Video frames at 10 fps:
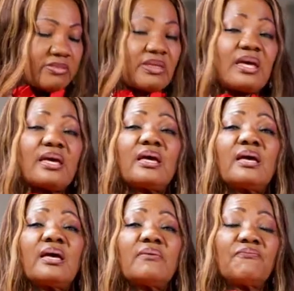
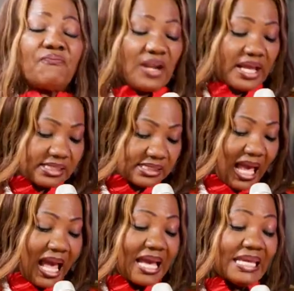the
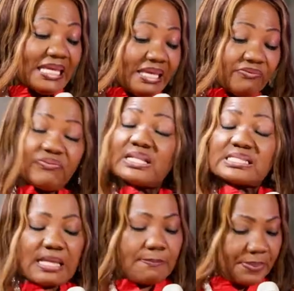flakes are
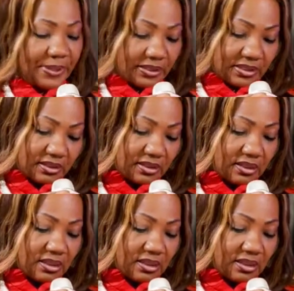even tempered.